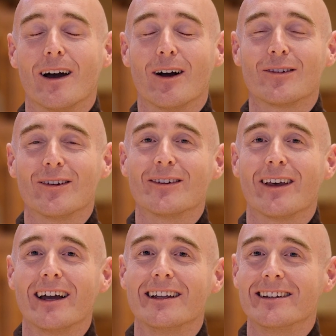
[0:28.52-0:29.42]
our
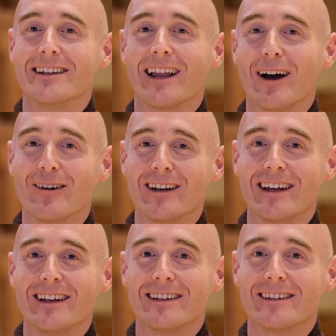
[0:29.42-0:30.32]
society
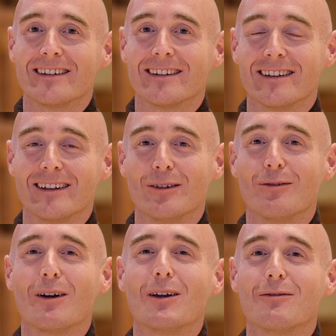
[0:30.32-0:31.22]
nowadays is
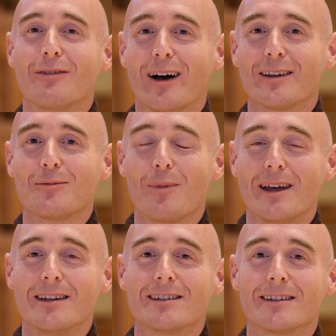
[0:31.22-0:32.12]
very
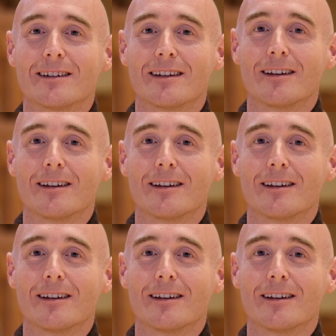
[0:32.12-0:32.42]
fast-paced.